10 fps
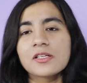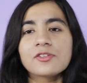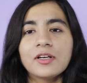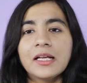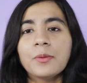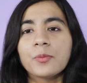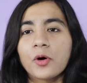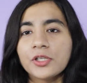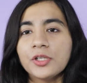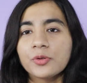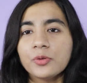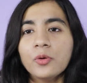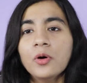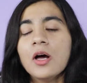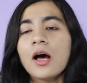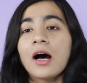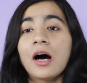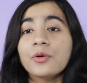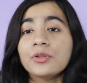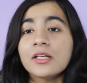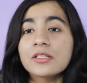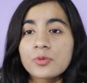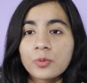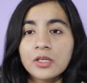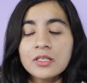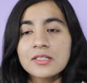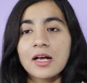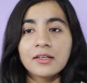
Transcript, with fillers: It's really important to know how things works